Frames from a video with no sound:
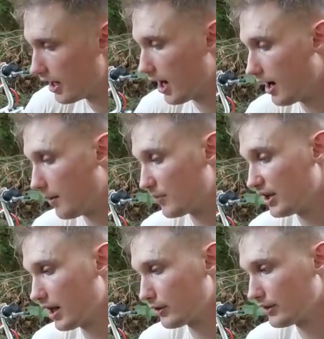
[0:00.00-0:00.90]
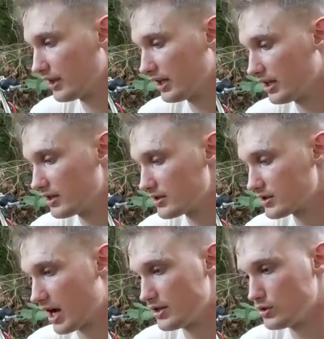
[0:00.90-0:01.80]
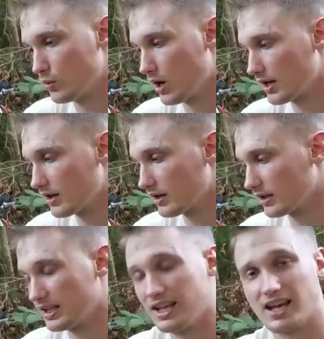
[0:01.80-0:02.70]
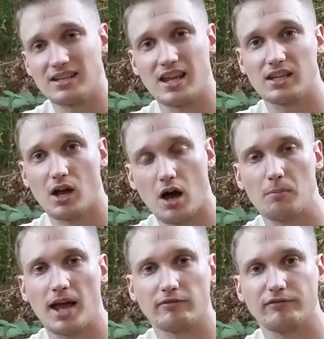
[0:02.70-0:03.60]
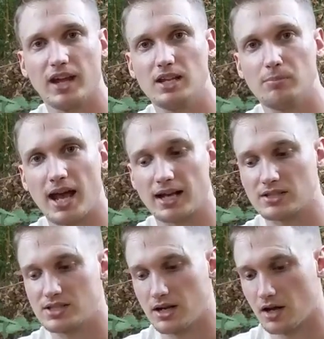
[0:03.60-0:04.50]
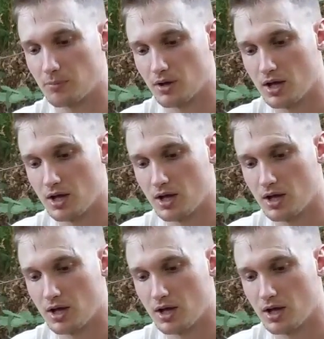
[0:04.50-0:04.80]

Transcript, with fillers: um, the other thing is I do want to get a combat fanny pack set up